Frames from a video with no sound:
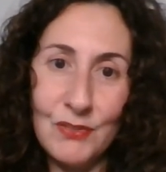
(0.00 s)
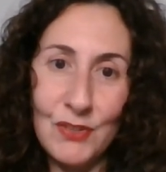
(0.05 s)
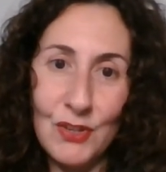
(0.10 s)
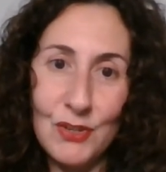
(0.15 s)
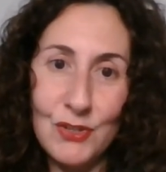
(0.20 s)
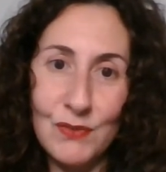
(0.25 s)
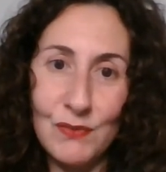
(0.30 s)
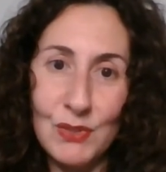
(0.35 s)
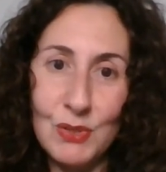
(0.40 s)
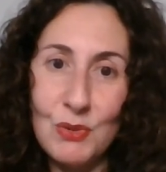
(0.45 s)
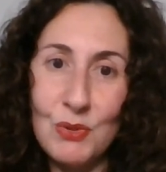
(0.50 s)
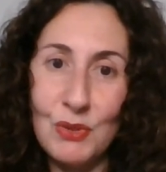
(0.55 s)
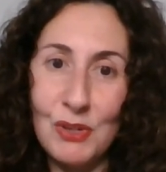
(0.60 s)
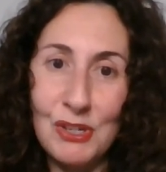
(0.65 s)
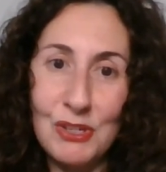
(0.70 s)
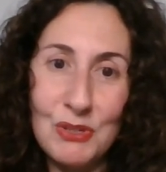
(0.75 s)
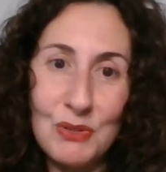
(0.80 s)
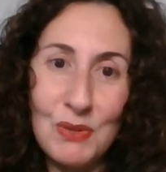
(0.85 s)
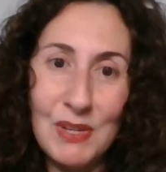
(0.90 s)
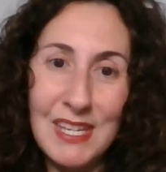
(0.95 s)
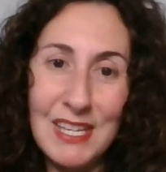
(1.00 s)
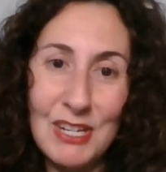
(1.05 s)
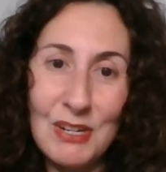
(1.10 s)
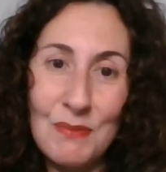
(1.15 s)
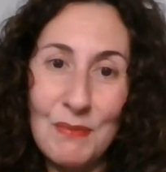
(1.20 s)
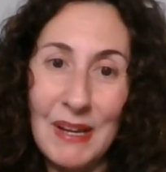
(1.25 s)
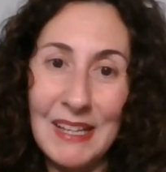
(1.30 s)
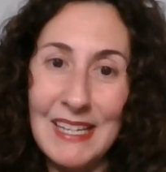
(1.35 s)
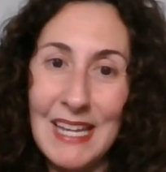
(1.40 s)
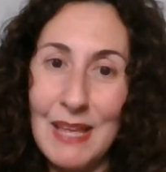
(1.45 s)
For those of you who are new here,
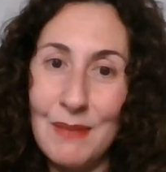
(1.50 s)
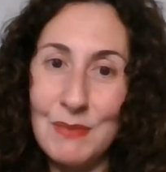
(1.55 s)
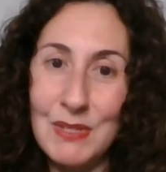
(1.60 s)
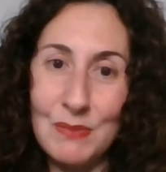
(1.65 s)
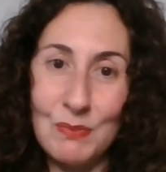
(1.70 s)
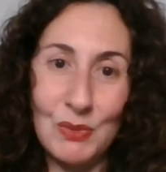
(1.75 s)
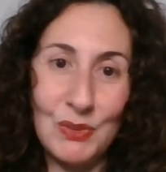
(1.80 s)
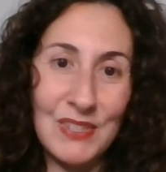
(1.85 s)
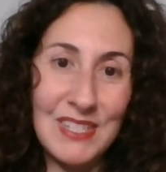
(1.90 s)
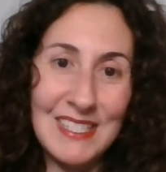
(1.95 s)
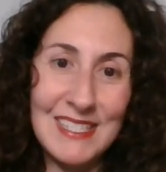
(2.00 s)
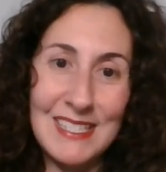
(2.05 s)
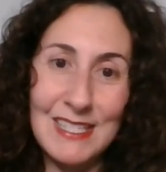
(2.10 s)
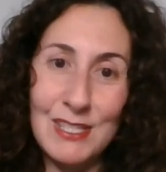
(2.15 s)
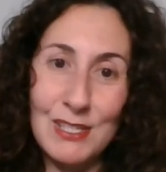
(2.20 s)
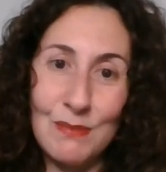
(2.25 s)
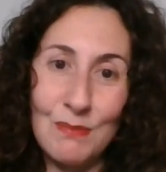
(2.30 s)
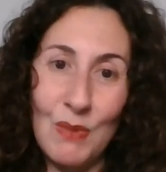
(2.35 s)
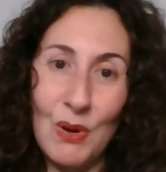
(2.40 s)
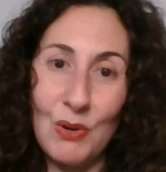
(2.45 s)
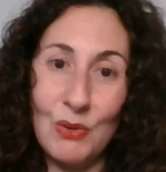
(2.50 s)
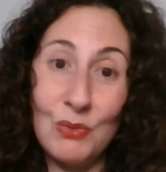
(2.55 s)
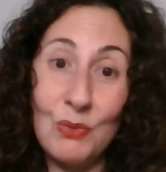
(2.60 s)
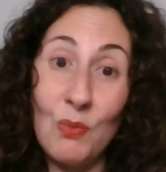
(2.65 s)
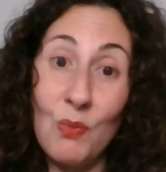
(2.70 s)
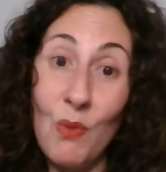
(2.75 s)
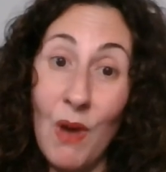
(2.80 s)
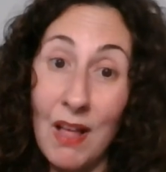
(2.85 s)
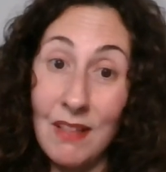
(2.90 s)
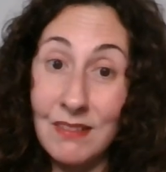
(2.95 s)
my name is Maria De
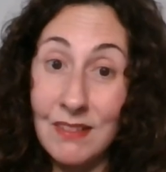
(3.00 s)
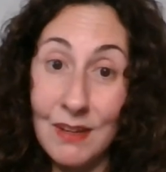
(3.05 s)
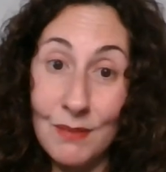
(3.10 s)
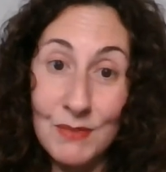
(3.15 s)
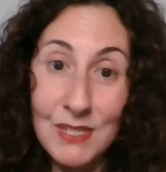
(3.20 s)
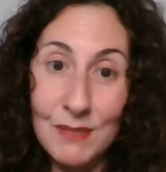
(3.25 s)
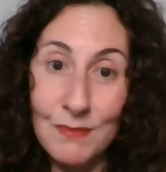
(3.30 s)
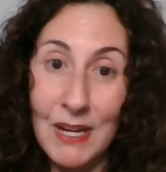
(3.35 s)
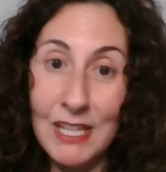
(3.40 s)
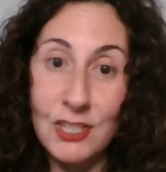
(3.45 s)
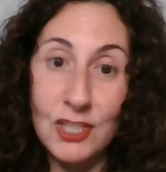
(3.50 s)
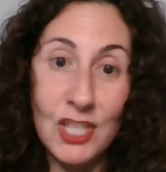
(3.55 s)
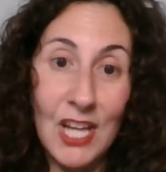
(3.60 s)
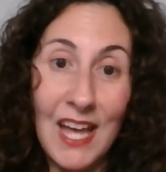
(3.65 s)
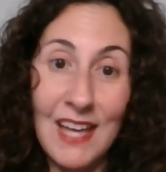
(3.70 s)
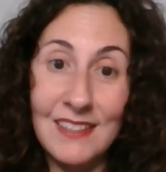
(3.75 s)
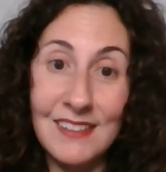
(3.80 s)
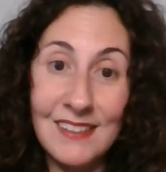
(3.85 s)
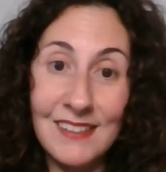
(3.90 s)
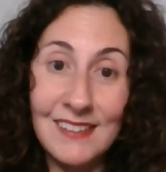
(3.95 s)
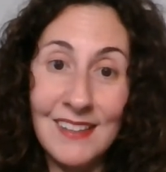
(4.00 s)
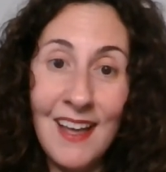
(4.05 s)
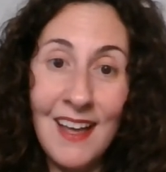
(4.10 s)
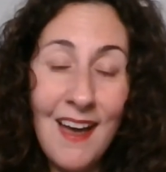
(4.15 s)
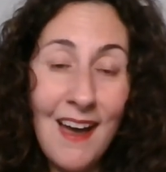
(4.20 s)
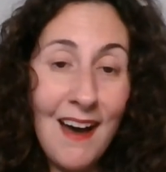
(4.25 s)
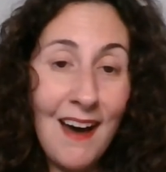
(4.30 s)
Simone. Welcome to my channel.